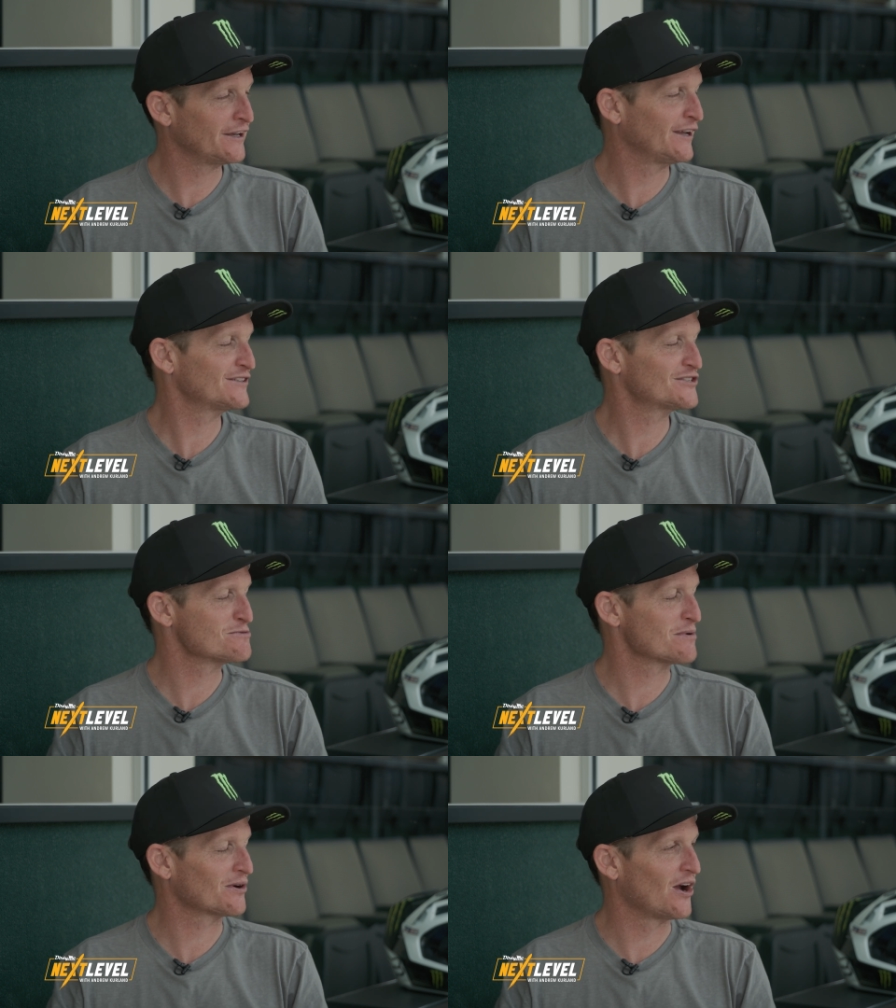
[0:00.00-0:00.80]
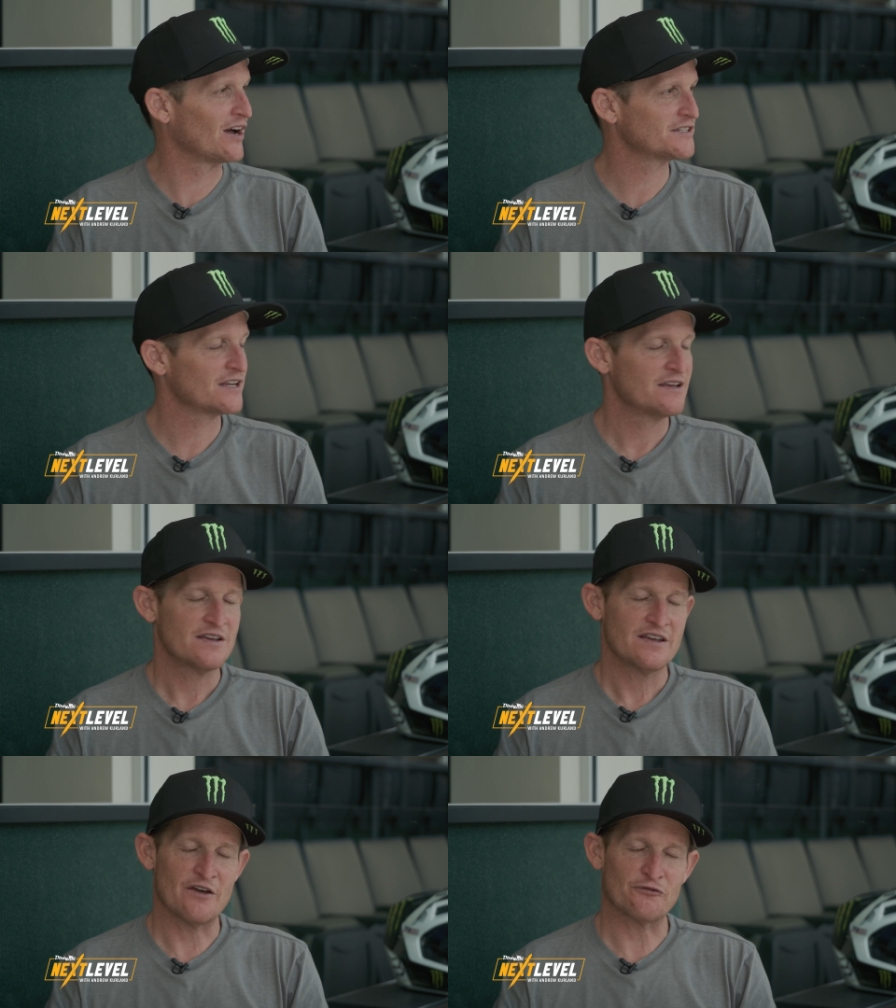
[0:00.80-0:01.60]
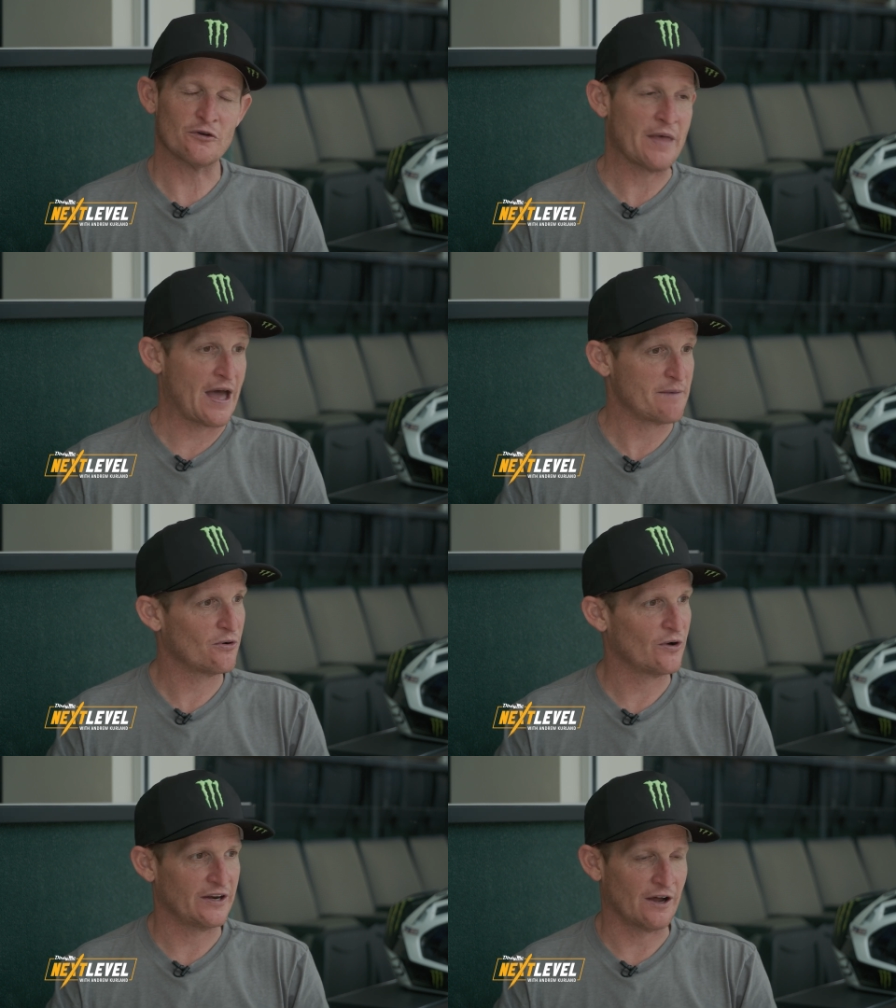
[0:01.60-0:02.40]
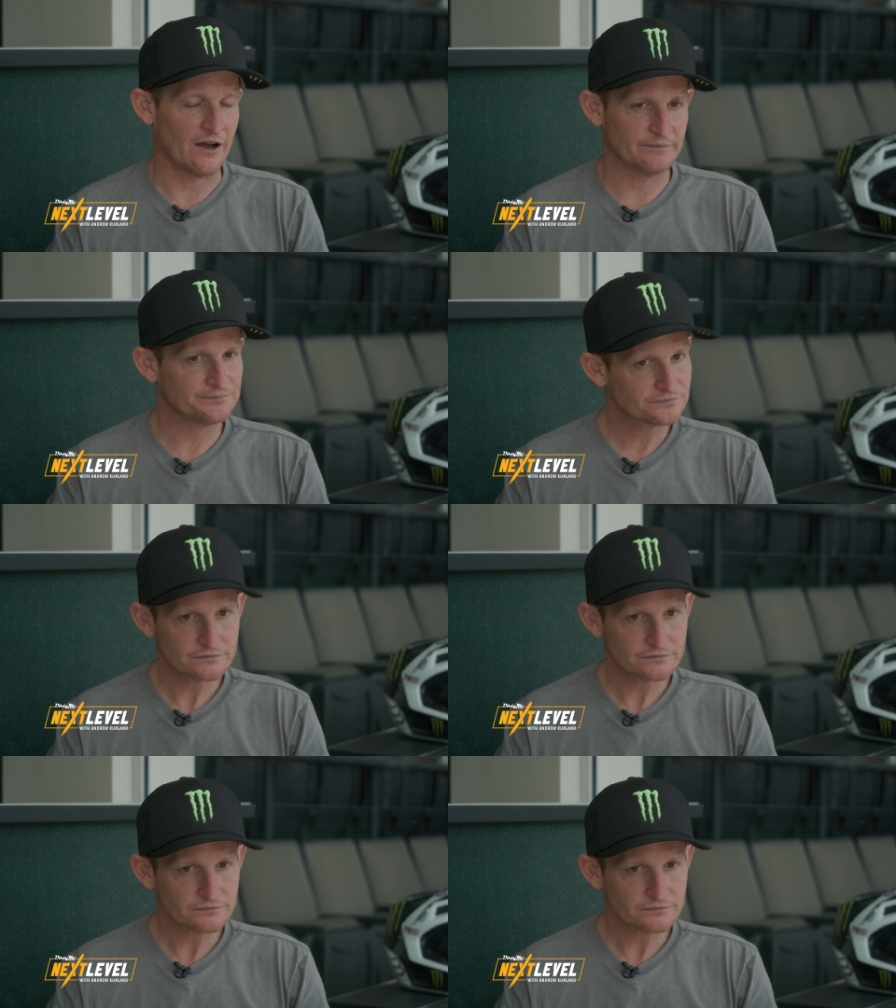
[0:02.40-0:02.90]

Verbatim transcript: king of supercross and from that point on